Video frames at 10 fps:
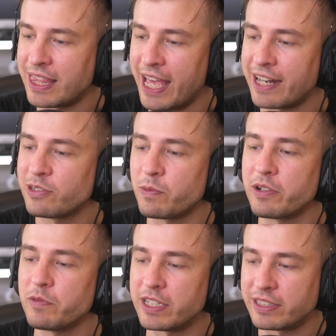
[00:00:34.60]
that is
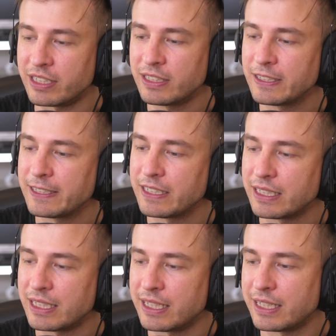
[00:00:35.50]
one reason.
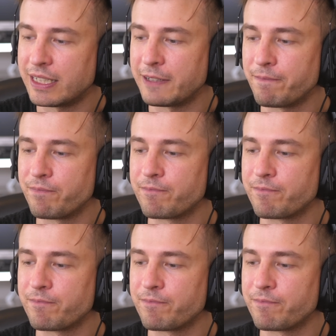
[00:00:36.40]
Uh,